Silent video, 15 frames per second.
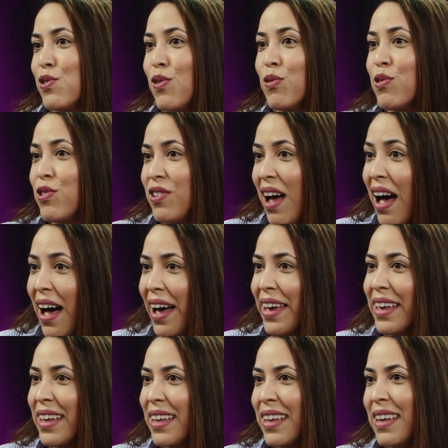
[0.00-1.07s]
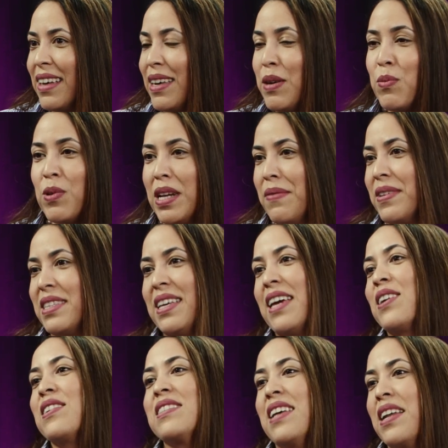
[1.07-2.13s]
so shy, he would never
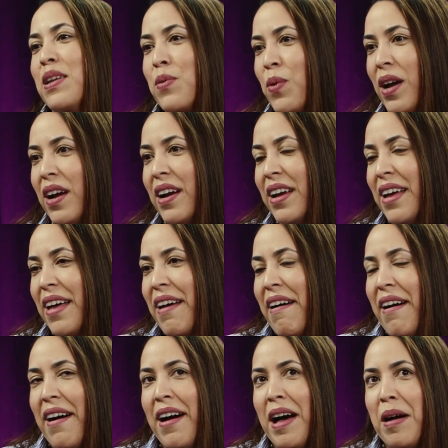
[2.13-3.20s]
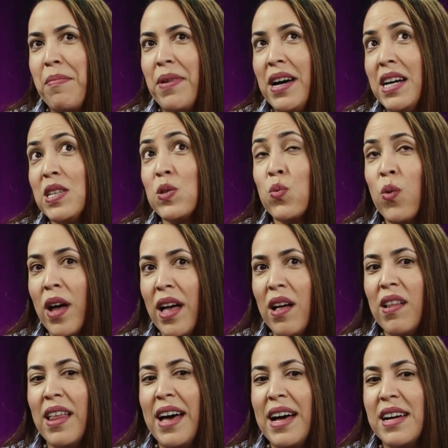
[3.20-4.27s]
take us anywhere. As
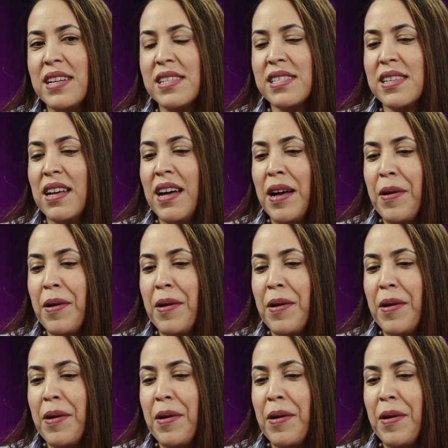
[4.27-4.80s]
well as